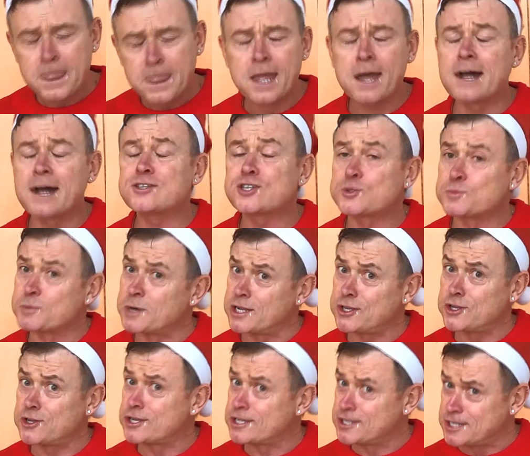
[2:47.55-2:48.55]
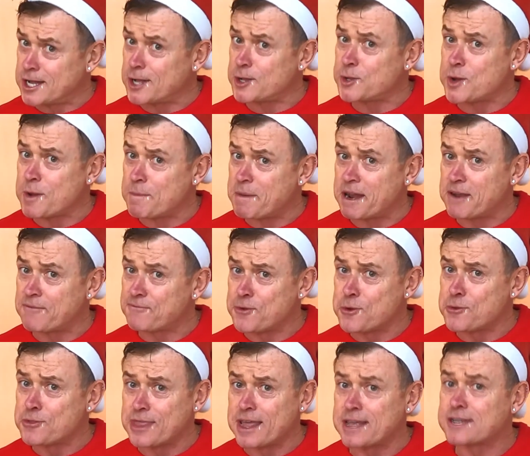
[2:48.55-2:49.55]
I just wanted you to tell you about a
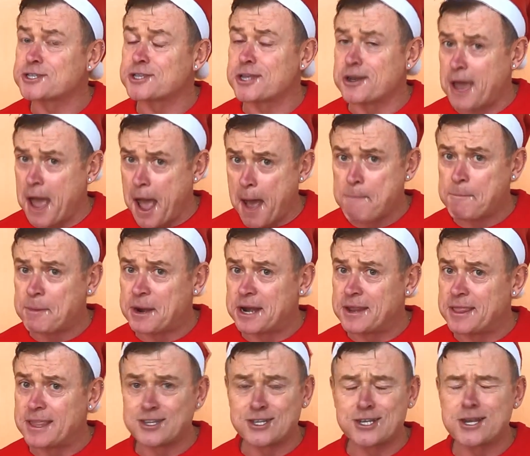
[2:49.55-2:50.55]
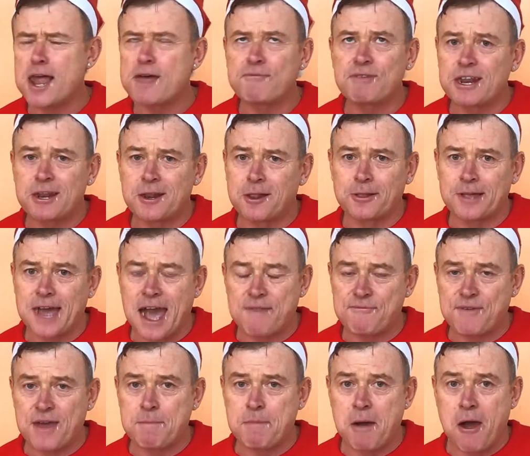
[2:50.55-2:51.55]
few things that are happening in this lovely little
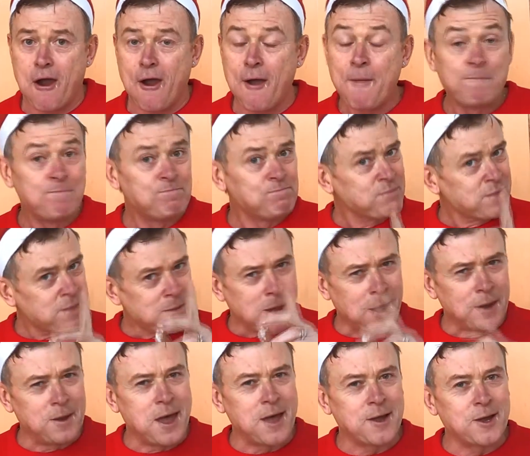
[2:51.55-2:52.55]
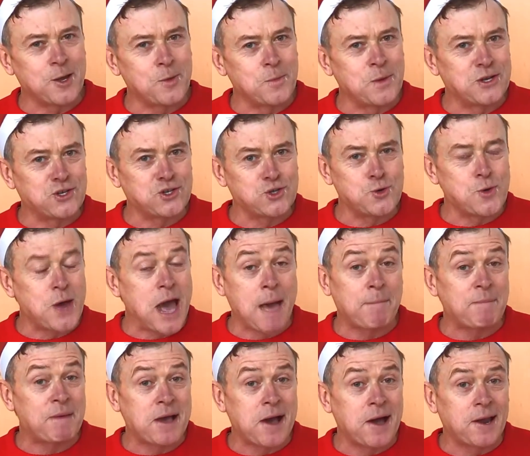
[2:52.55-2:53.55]
cafe bar, and I'm gonna wish you
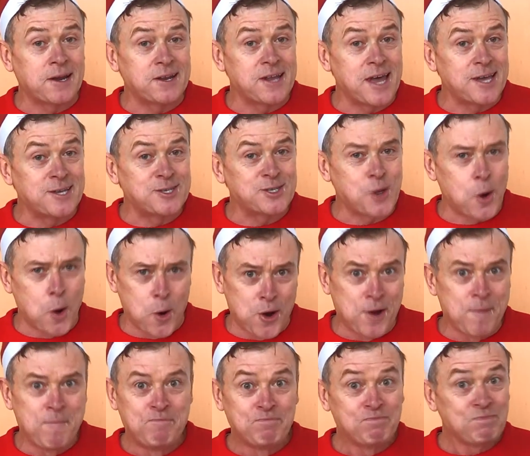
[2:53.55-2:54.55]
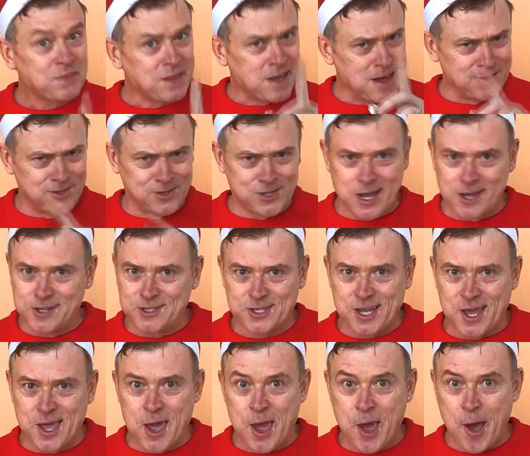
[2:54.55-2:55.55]
happy holidays, or as they
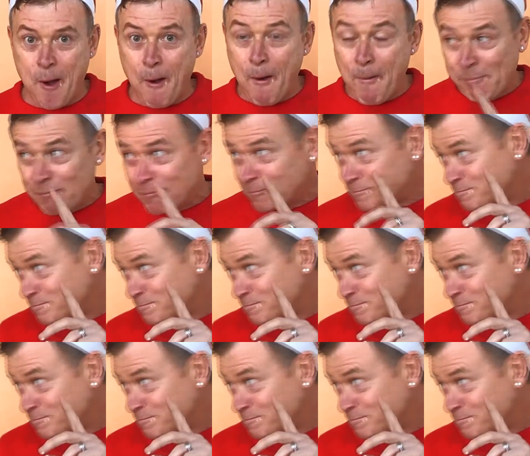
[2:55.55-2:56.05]
say here,